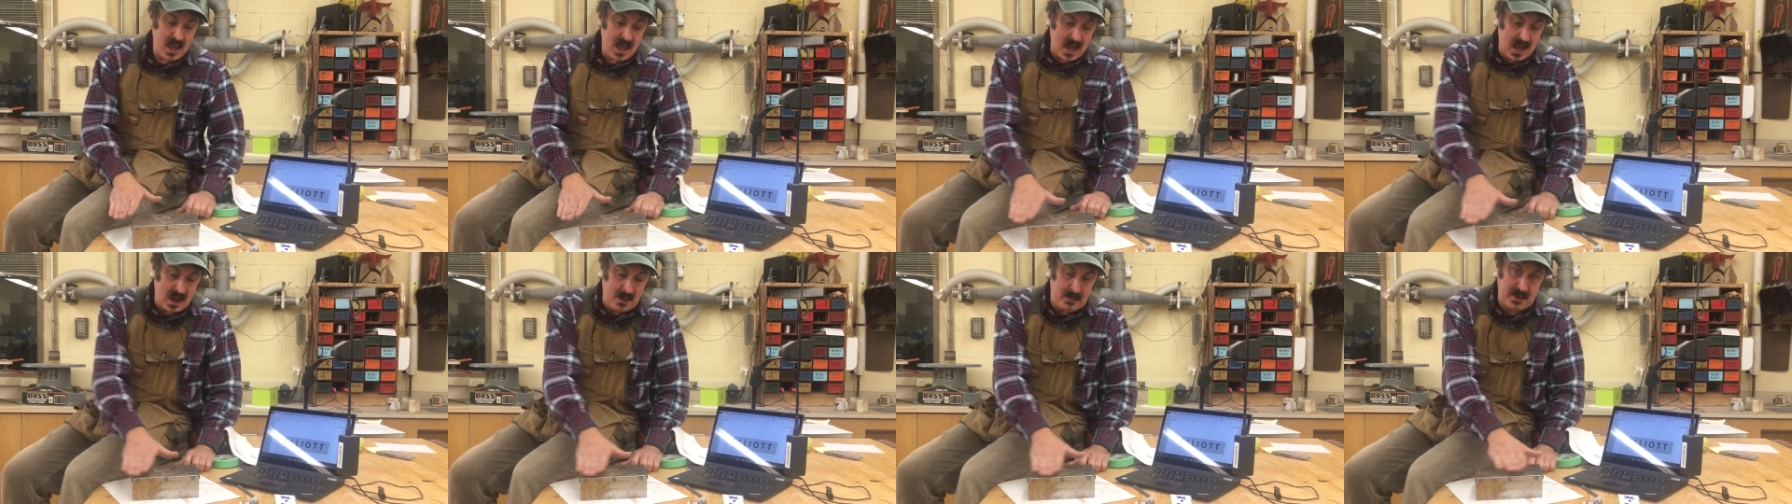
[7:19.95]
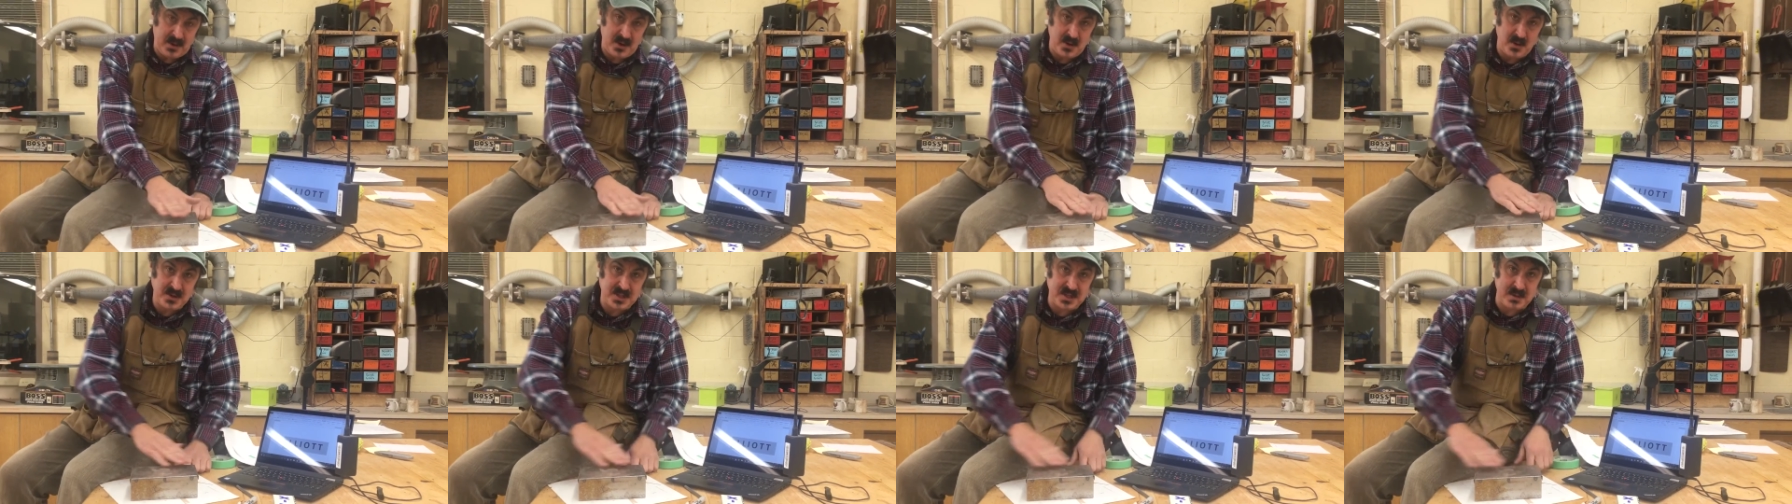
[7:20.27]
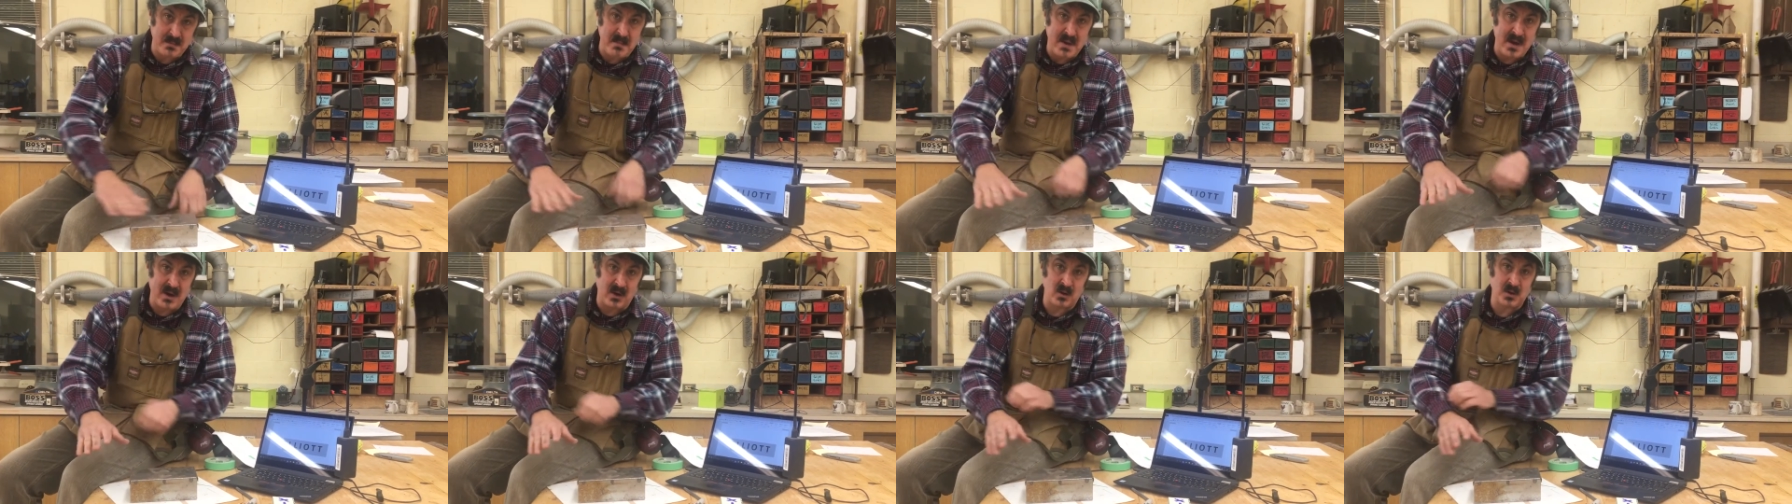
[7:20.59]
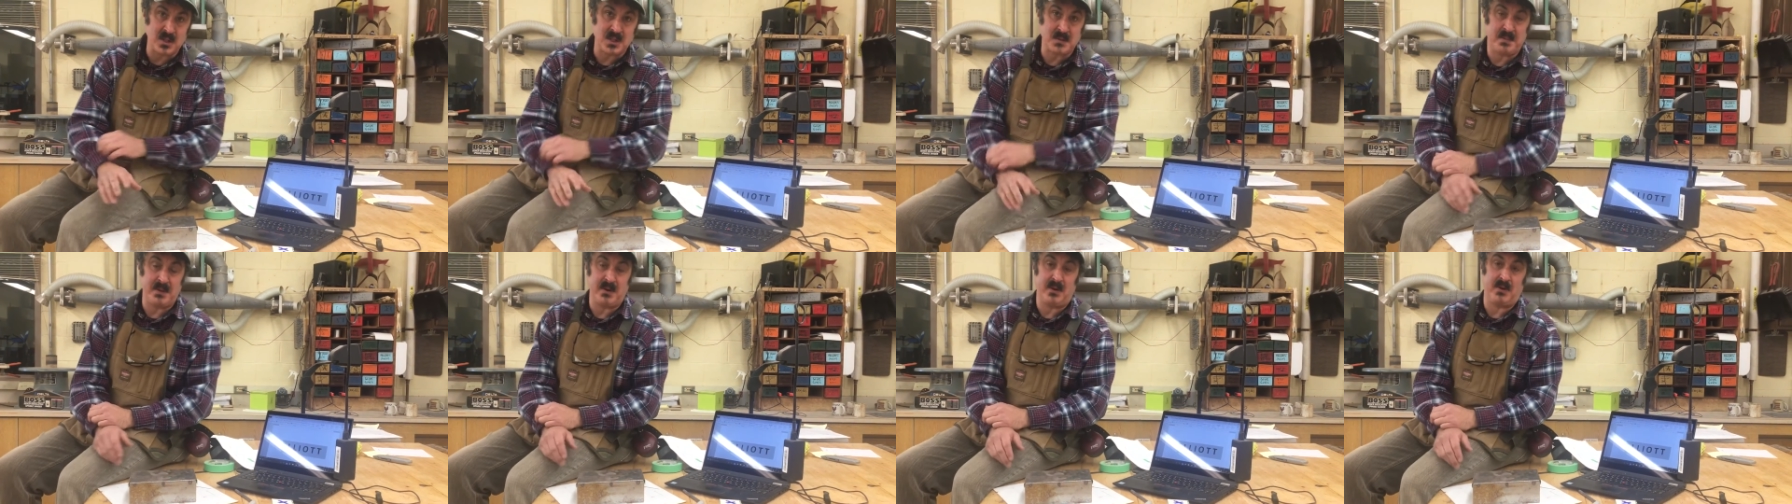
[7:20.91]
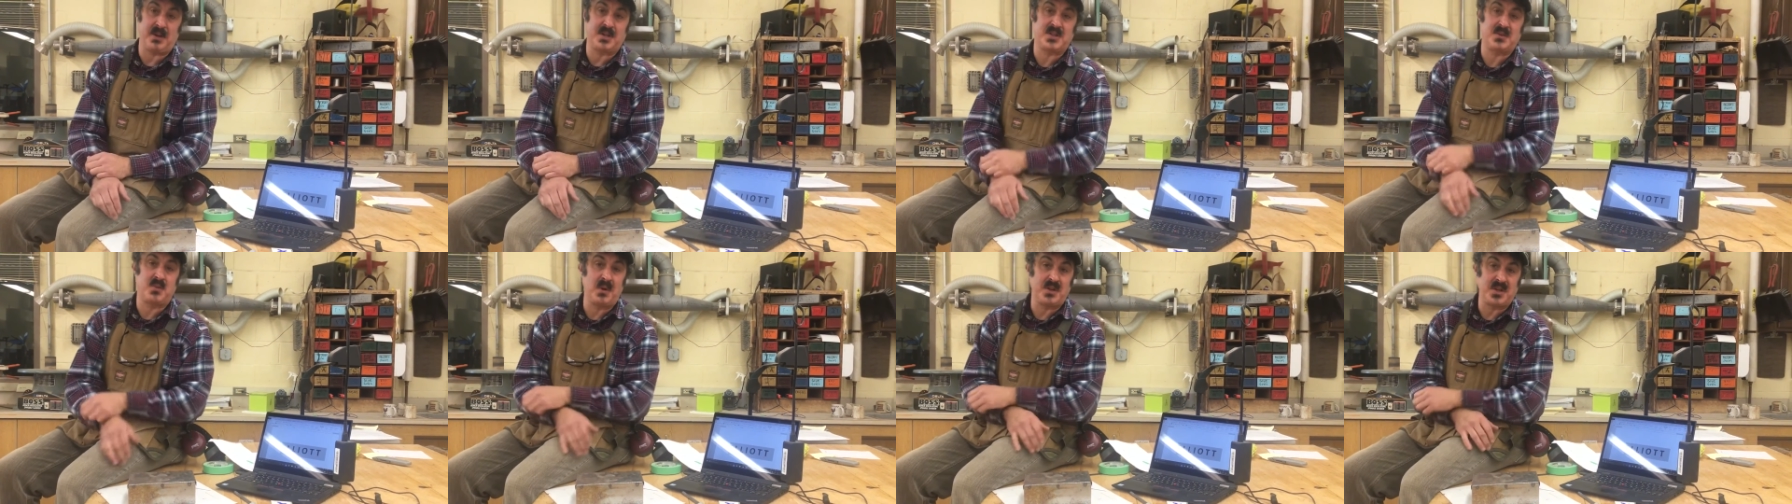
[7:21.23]
And I'm gonna use the mineral
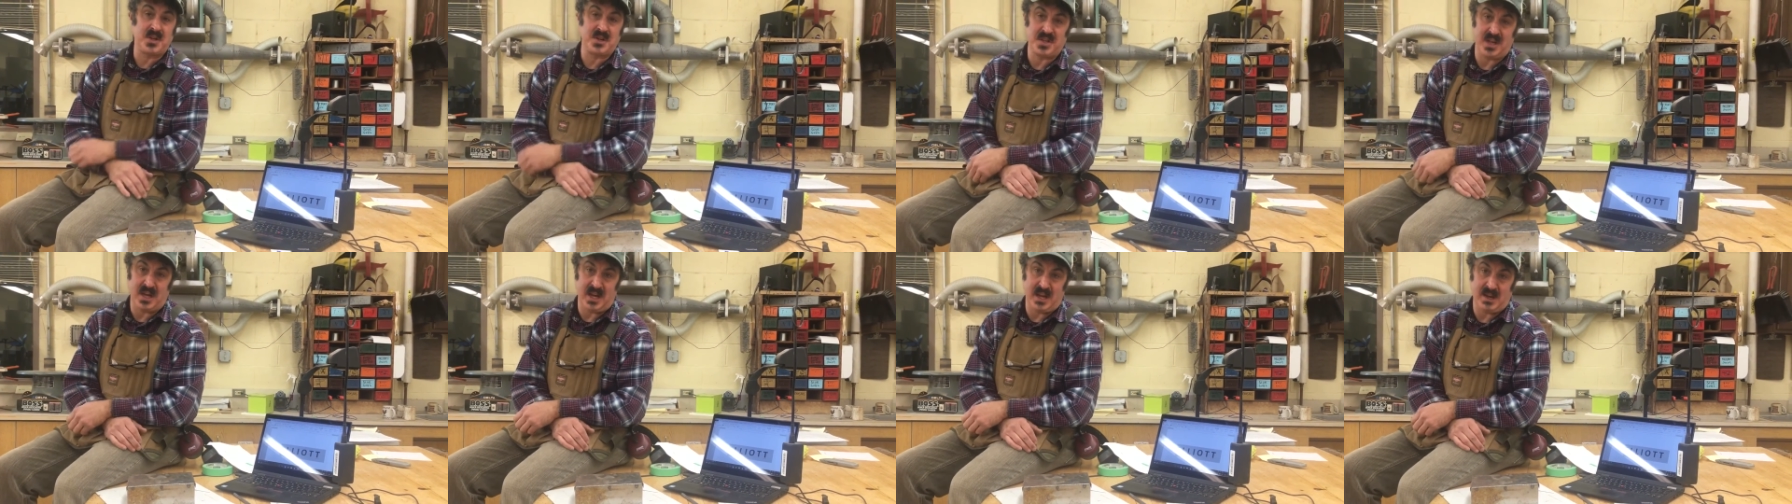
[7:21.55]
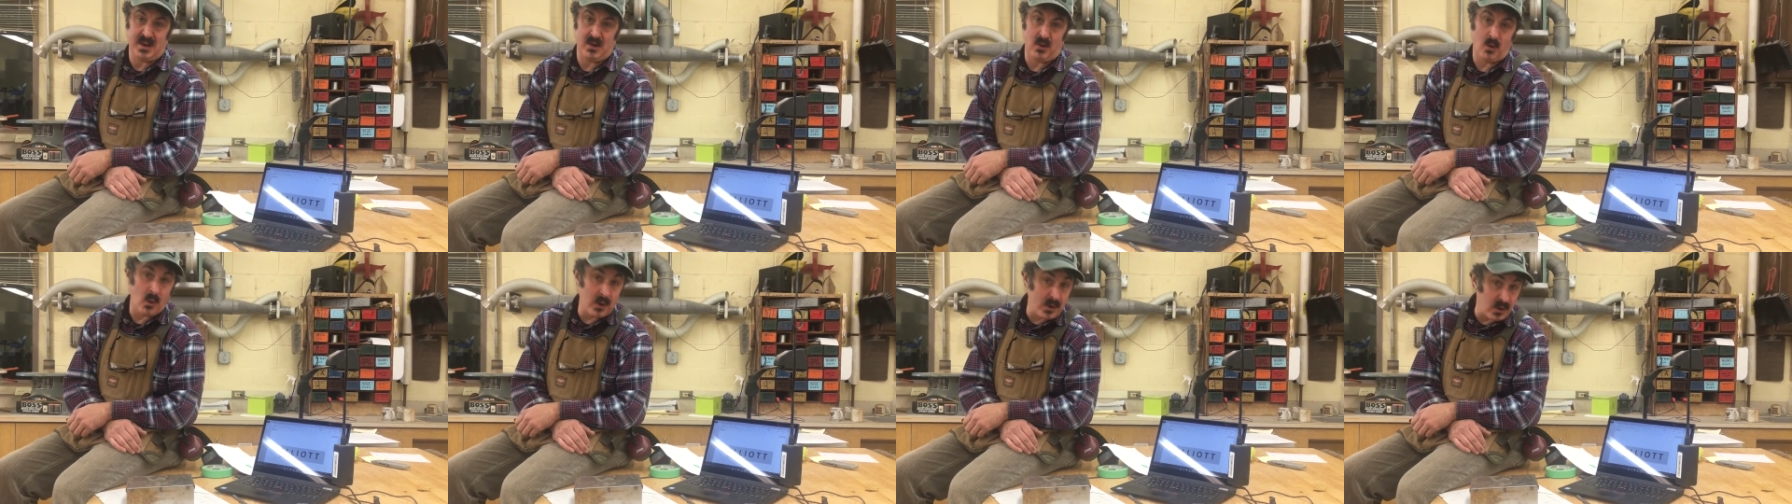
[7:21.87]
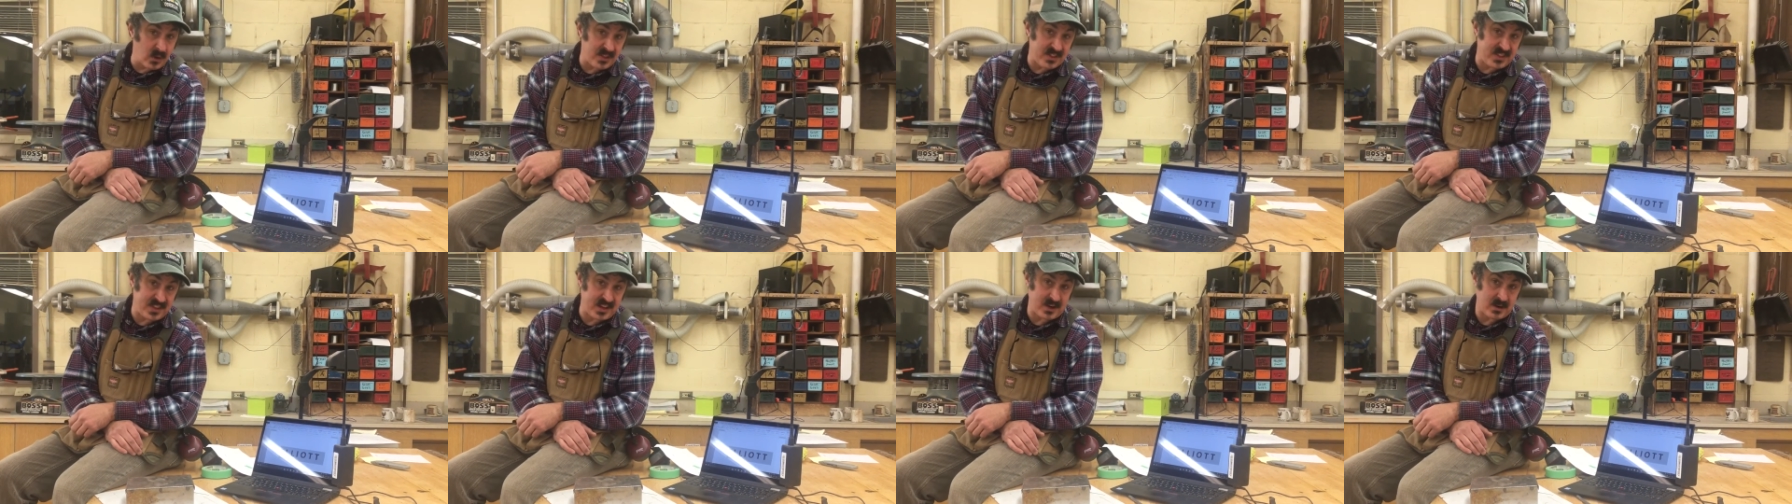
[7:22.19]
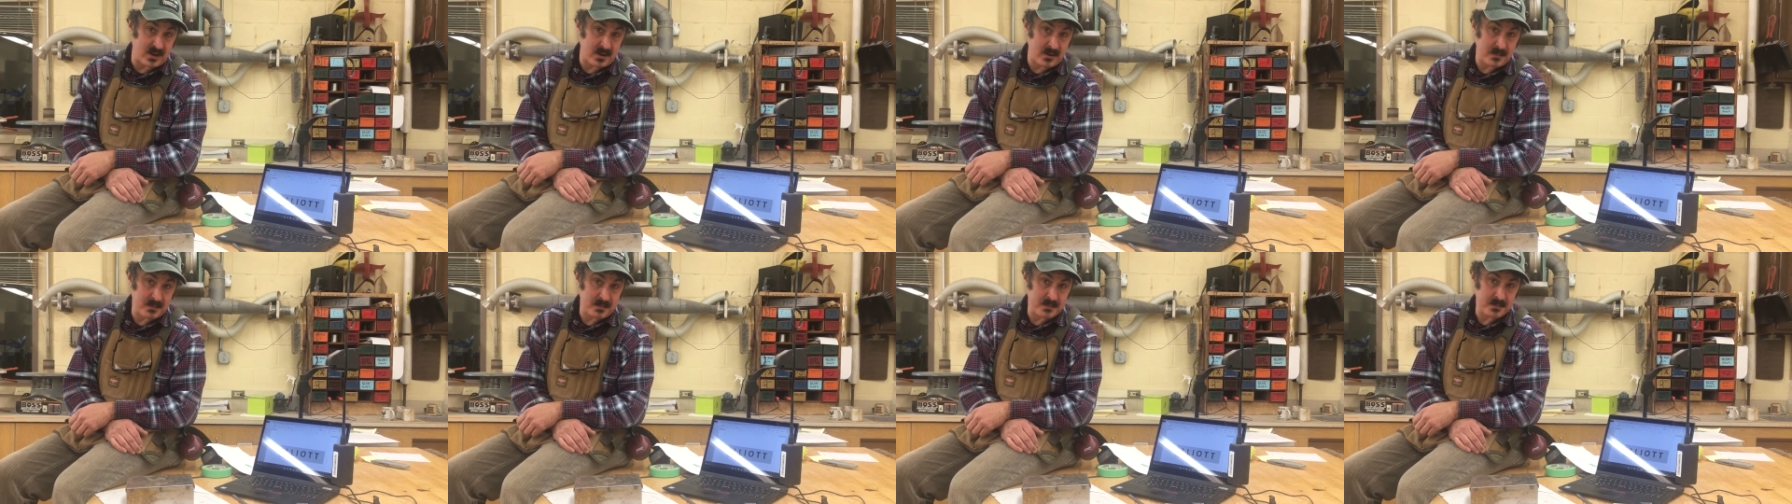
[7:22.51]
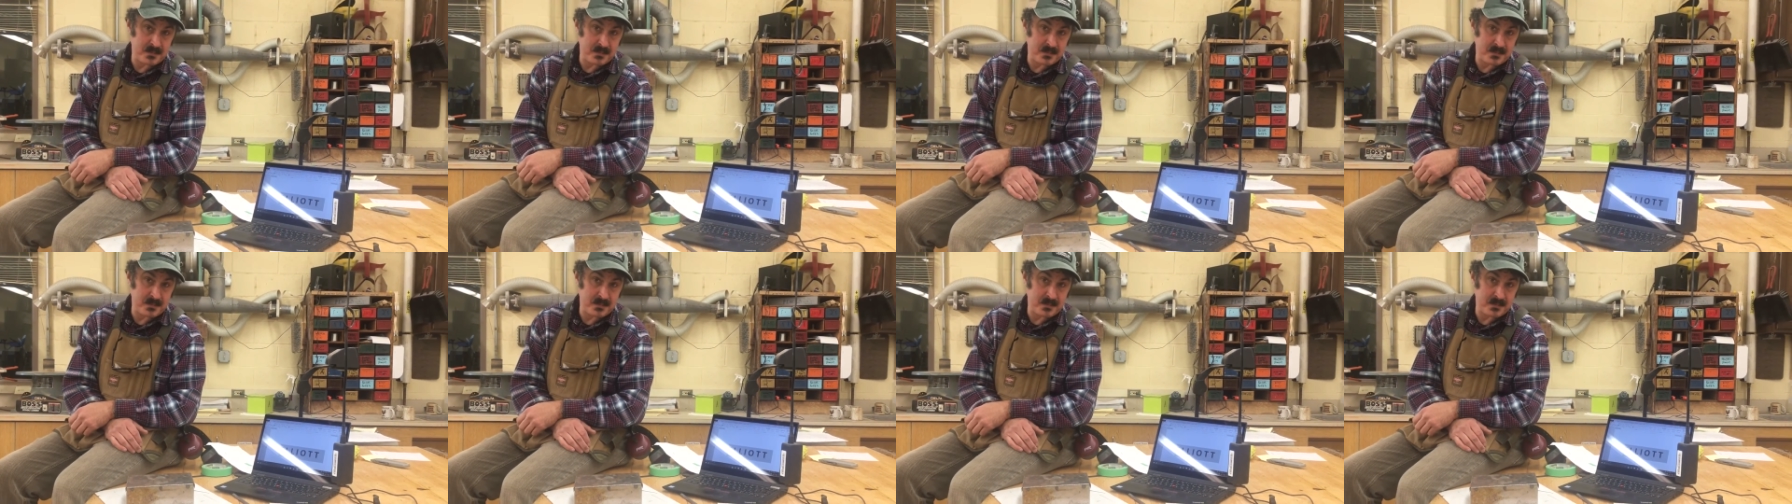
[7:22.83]
spirits, which is an oil thinner.